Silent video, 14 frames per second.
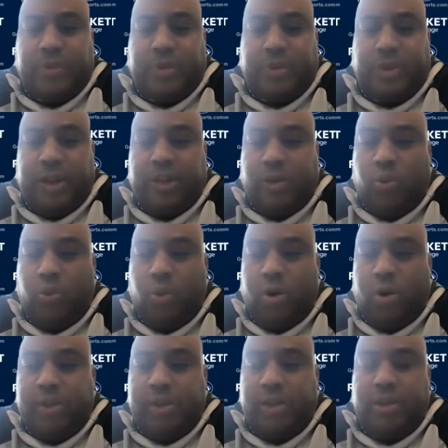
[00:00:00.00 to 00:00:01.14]
kind of
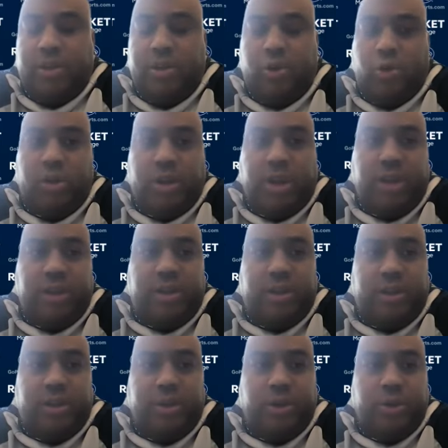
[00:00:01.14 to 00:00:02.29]
what you need to
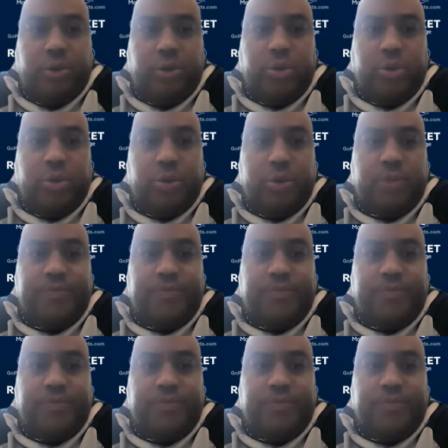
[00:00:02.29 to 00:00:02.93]
do